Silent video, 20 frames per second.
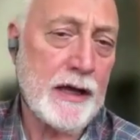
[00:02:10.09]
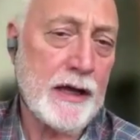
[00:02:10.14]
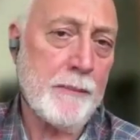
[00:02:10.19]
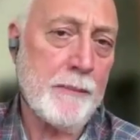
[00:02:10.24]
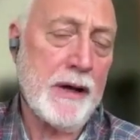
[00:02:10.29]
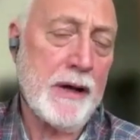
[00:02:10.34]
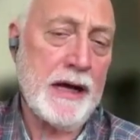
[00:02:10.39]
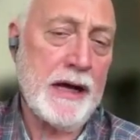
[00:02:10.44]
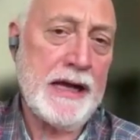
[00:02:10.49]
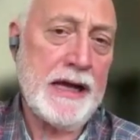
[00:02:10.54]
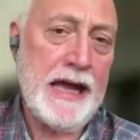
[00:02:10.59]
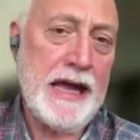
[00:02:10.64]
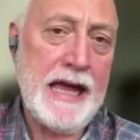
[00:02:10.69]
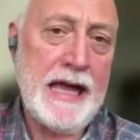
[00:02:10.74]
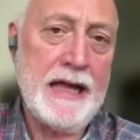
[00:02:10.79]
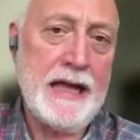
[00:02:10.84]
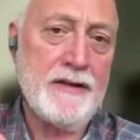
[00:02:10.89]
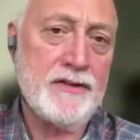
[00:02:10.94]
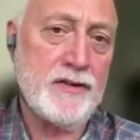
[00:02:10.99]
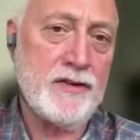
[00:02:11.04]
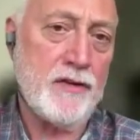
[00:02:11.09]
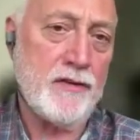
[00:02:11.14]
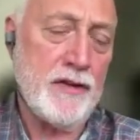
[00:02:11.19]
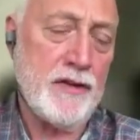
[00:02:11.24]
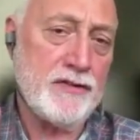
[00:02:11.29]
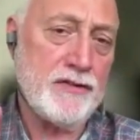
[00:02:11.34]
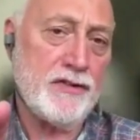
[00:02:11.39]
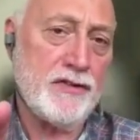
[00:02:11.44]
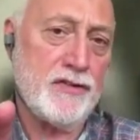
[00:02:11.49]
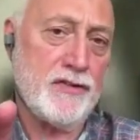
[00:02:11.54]
Um, again, so
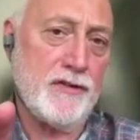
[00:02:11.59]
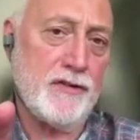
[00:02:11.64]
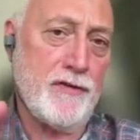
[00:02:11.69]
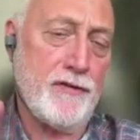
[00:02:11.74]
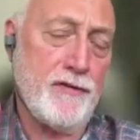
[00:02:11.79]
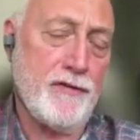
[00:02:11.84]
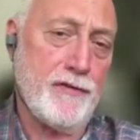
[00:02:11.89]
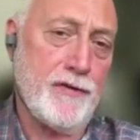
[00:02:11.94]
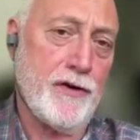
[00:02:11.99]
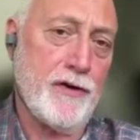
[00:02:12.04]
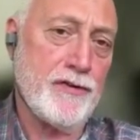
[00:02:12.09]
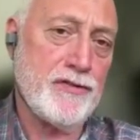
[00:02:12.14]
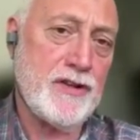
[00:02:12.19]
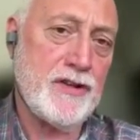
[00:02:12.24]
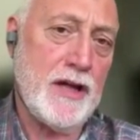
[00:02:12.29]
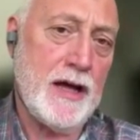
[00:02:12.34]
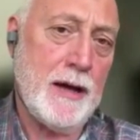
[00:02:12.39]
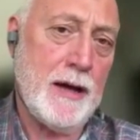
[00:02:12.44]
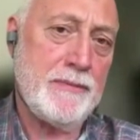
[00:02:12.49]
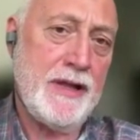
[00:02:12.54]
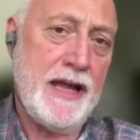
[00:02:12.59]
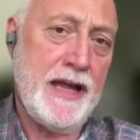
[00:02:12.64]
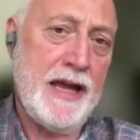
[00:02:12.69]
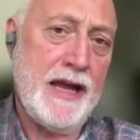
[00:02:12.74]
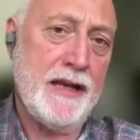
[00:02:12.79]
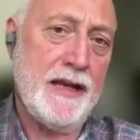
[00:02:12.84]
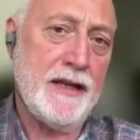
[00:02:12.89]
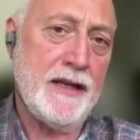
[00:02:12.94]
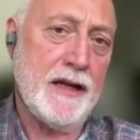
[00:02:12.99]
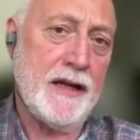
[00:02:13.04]
this is the first
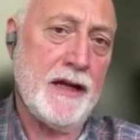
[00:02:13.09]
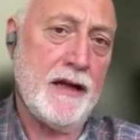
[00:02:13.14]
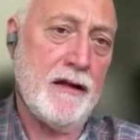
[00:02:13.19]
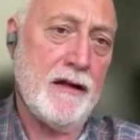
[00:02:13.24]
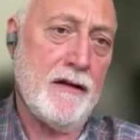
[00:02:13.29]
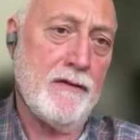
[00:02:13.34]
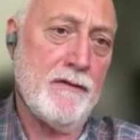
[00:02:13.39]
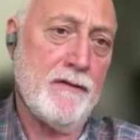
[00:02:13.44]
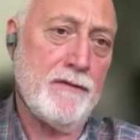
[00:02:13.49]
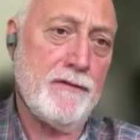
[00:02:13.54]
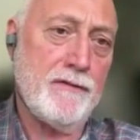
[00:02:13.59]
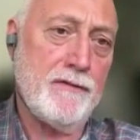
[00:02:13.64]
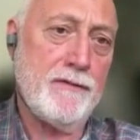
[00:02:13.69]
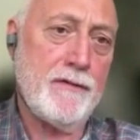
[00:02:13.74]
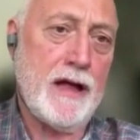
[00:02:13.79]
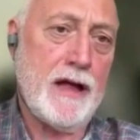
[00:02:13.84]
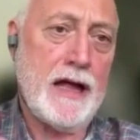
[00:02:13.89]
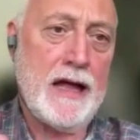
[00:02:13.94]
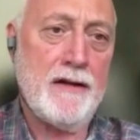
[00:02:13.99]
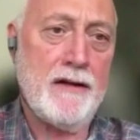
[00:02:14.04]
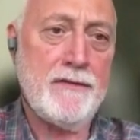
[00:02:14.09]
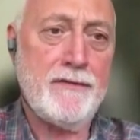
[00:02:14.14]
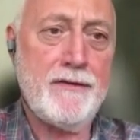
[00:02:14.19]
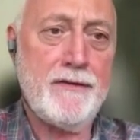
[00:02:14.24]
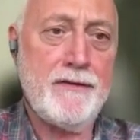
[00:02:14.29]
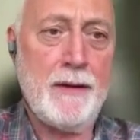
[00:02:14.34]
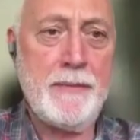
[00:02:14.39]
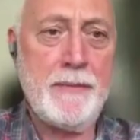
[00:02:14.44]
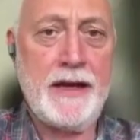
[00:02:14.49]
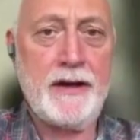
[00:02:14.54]
update of uh,
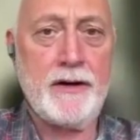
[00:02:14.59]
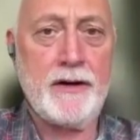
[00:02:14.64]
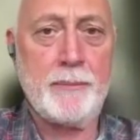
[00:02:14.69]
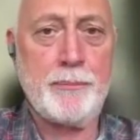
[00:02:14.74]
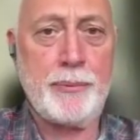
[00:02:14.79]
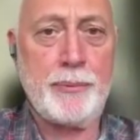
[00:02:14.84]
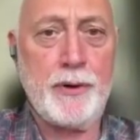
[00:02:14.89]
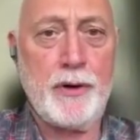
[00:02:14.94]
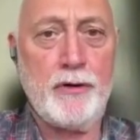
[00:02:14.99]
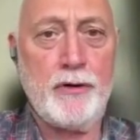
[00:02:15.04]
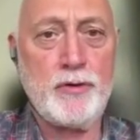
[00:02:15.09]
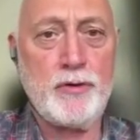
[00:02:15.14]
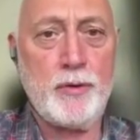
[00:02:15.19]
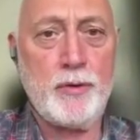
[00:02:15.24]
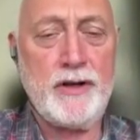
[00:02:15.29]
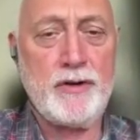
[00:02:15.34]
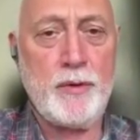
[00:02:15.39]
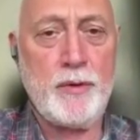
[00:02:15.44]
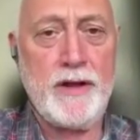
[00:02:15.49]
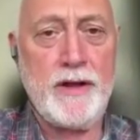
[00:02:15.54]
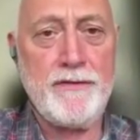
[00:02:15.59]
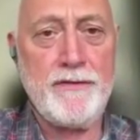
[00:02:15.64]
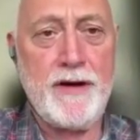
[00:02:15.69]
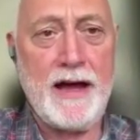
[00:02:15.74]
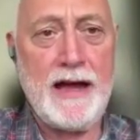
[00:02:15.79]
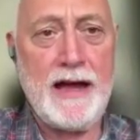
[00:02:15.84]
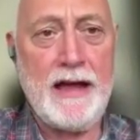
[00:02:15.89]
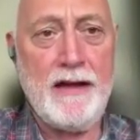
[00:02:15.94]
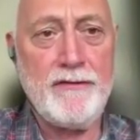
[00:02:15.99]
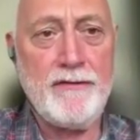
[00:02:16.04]
FileMaker Pro
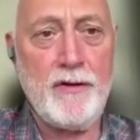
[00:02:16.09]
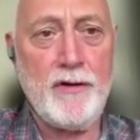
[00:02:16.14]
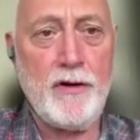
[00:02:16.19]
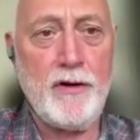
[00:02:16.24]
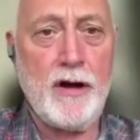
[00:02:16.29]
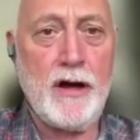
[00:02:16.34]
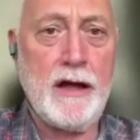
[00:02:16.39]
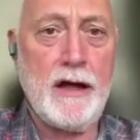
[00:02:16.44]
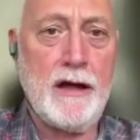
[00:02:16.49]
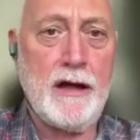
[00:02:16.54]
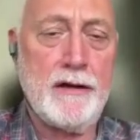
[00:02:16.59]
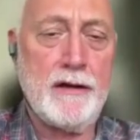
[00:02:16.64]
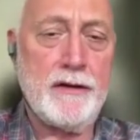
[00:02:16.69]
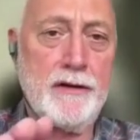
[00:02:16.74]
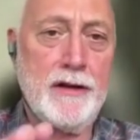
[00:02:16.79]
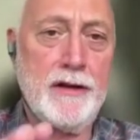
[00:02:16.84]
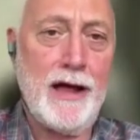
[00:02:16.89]
2025, uh,